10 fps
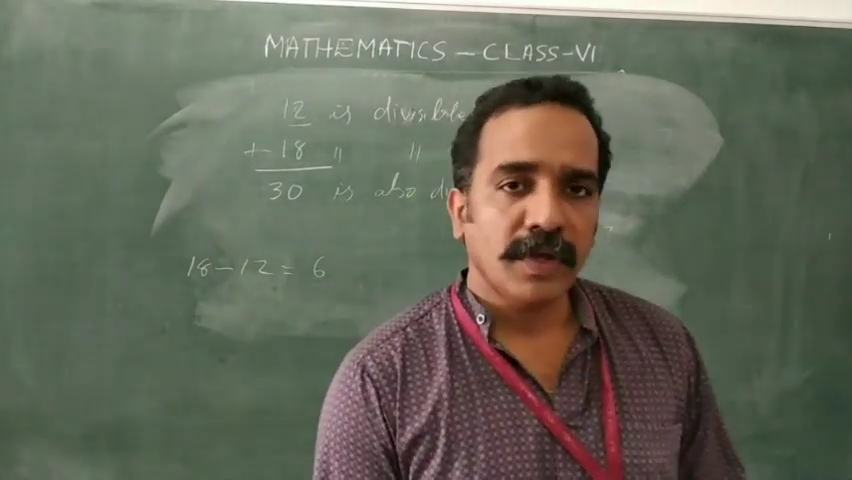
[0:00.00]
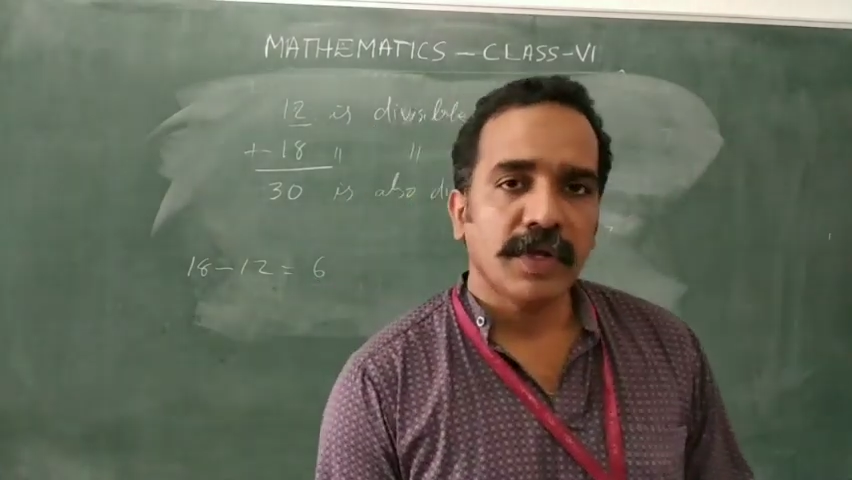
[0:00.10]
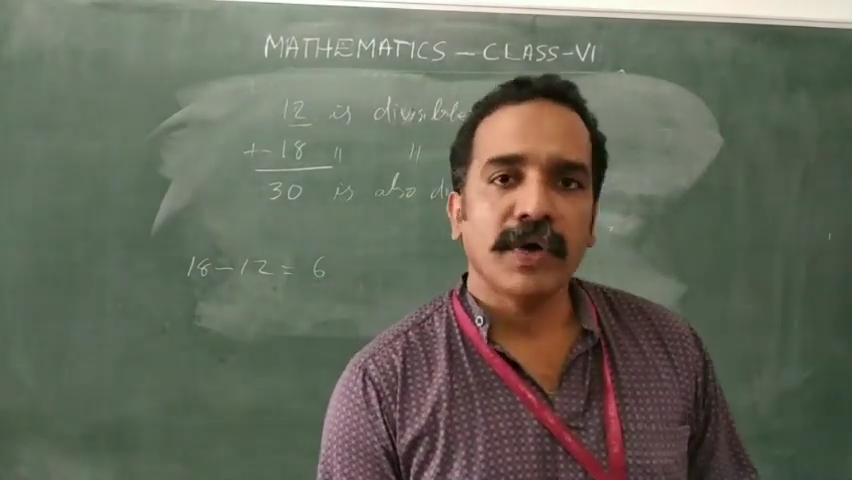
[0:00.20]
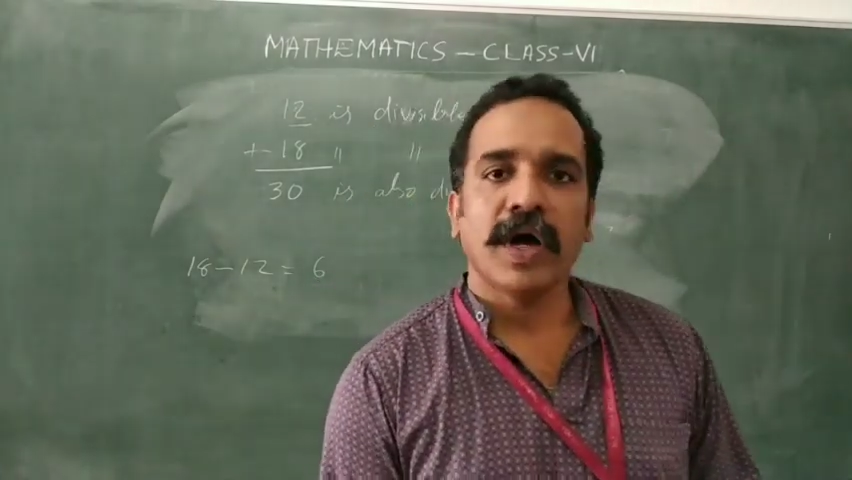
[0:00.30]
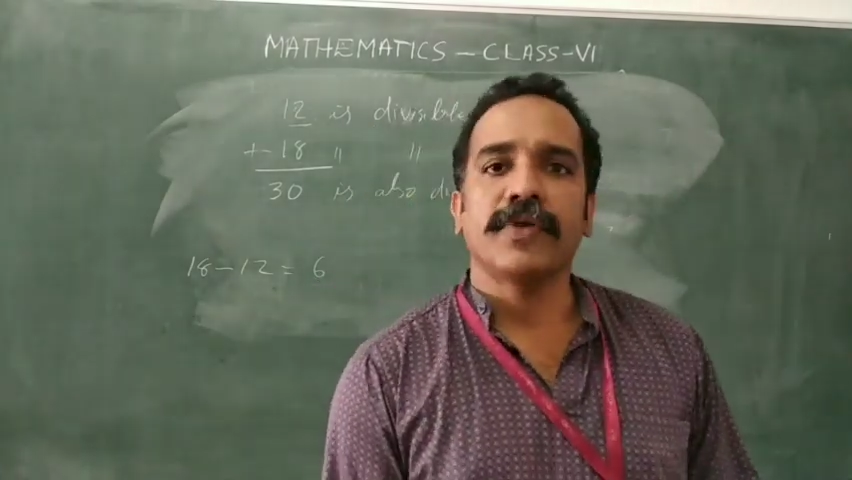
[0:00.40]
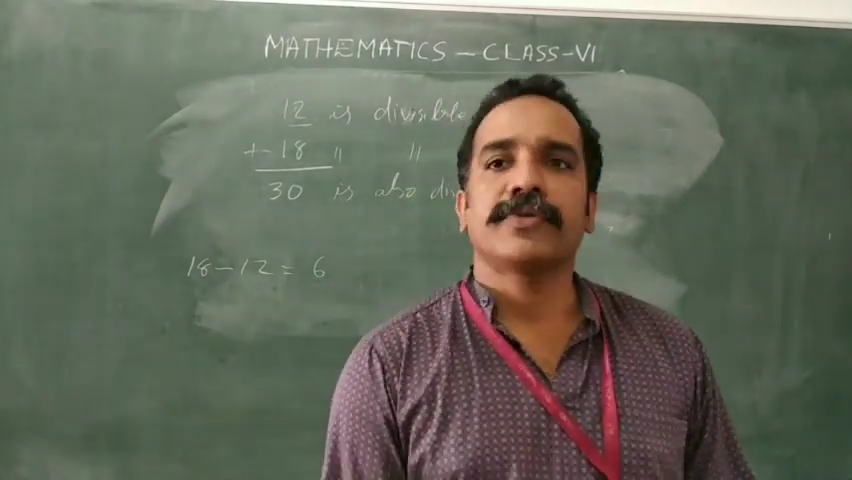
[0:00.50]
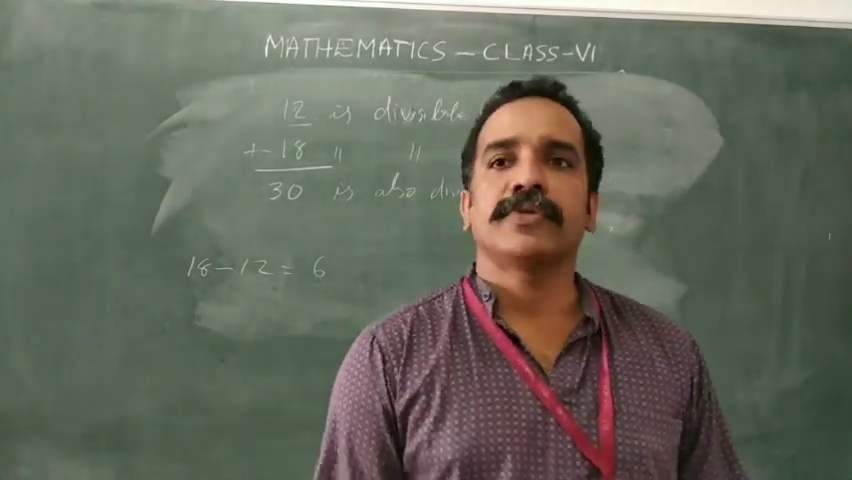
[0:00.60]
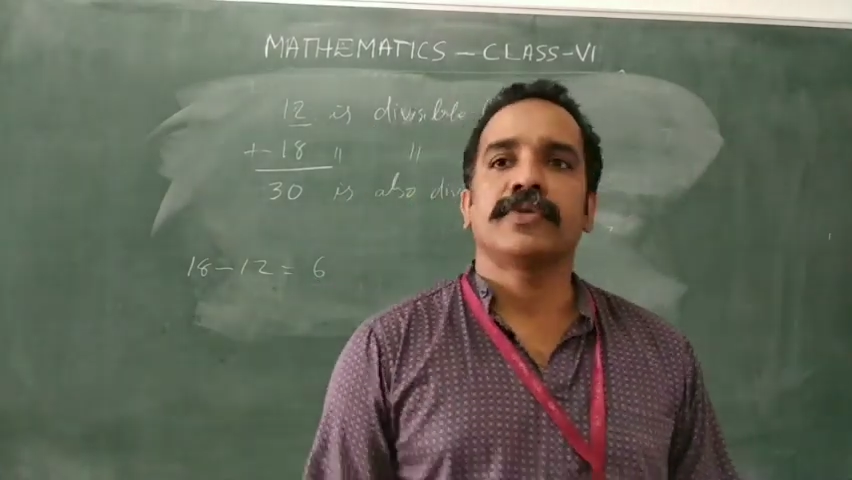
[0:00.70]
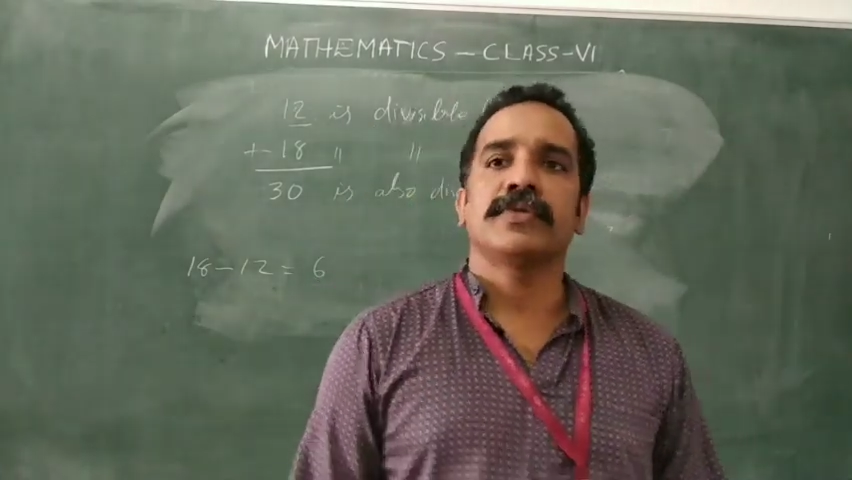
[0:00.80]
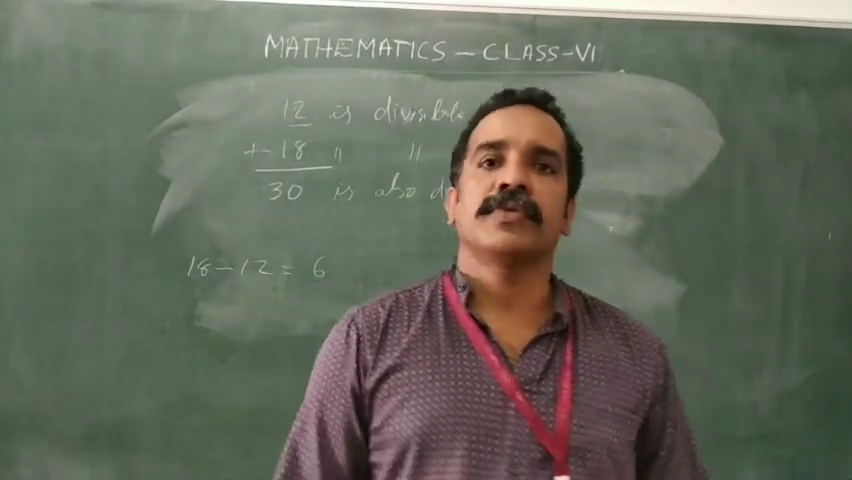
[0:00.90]
you have
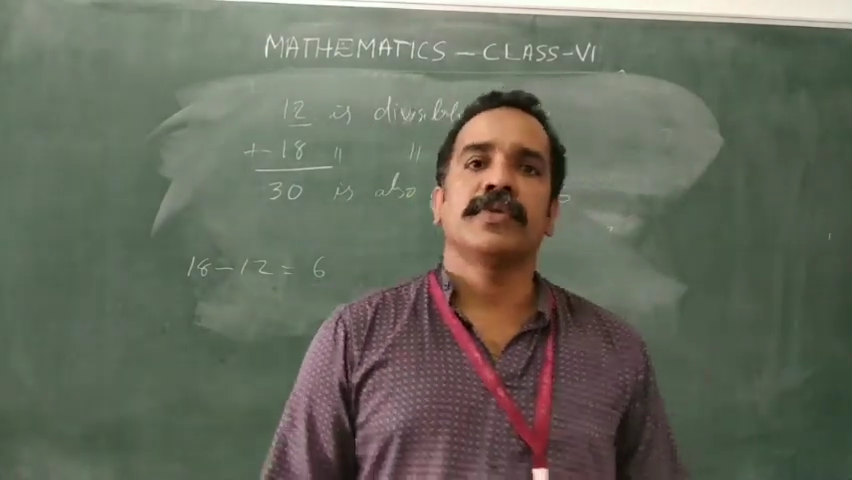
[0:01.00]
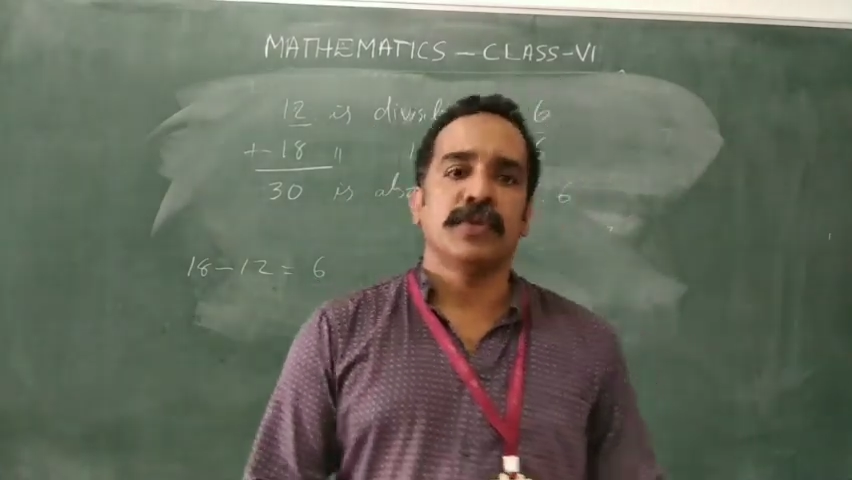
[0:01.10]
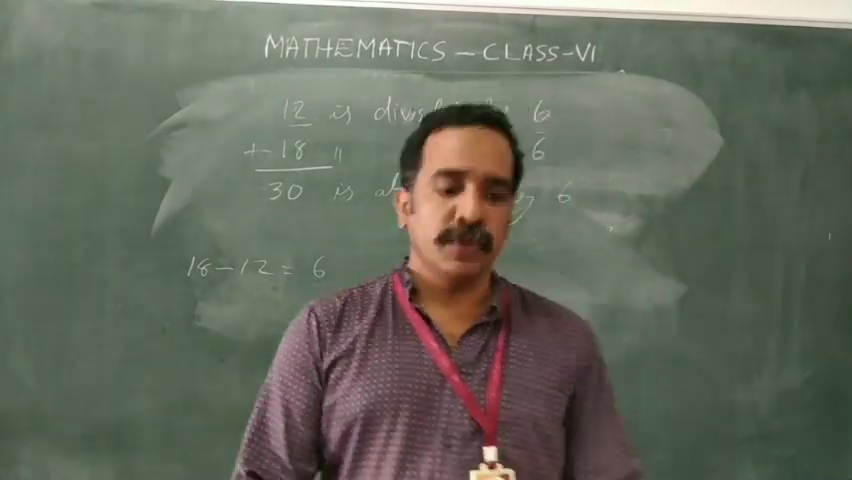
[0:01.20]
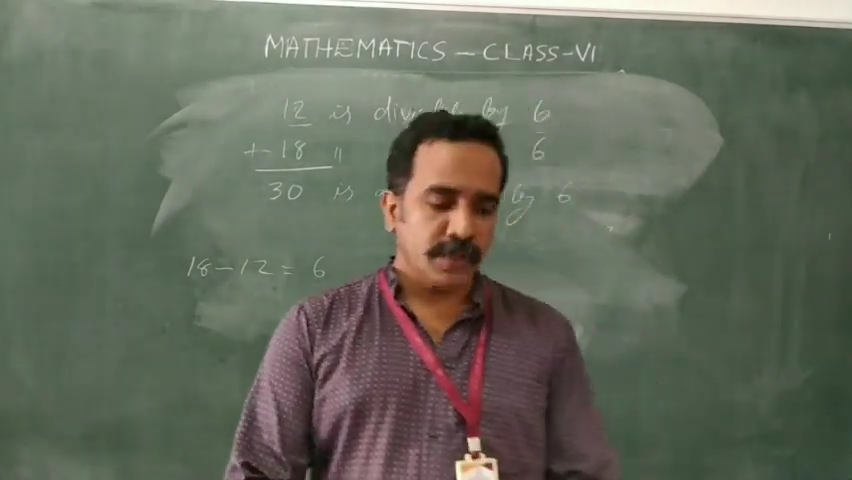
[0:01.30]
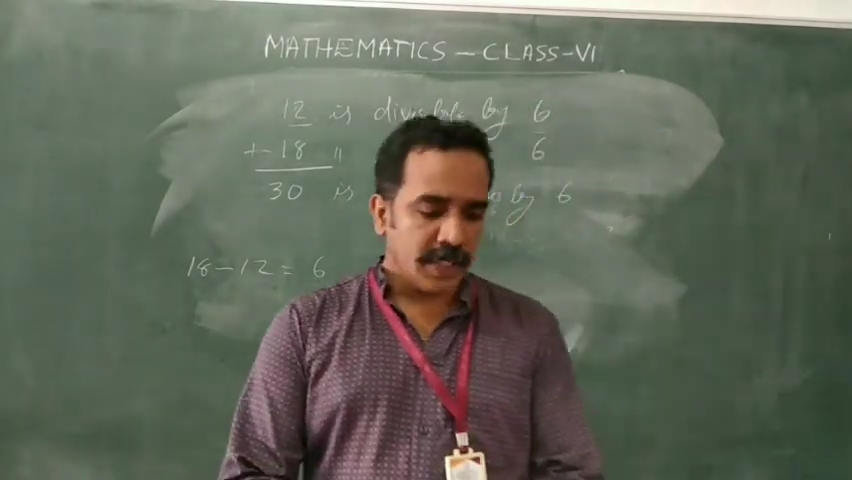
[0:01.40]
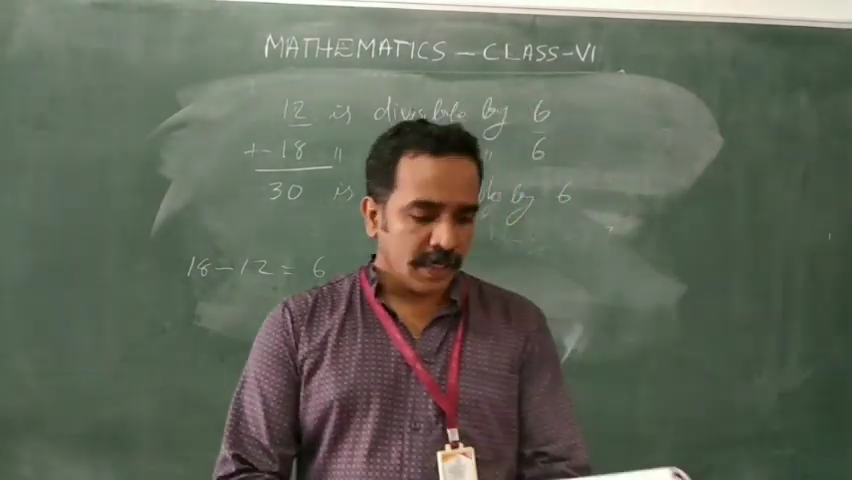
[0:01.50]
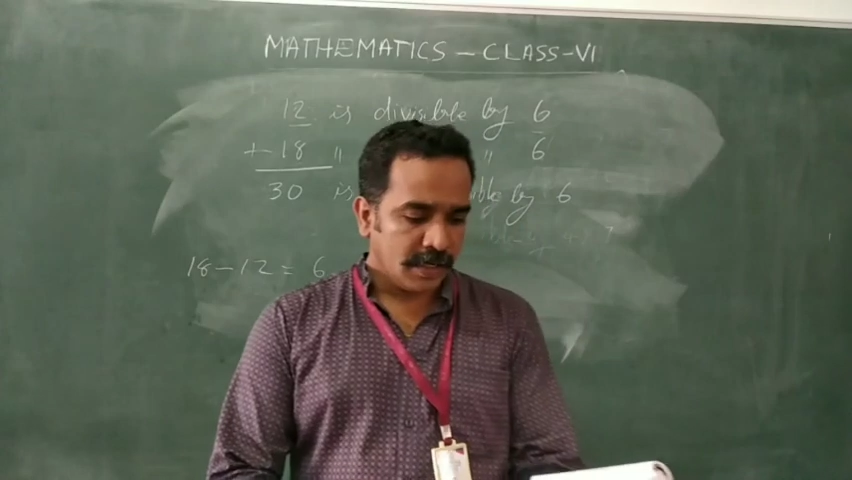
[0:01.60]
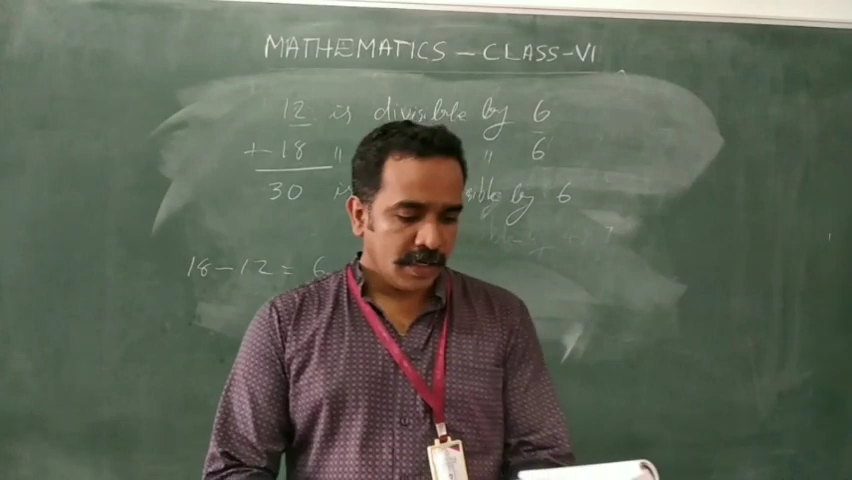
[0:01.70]
to do the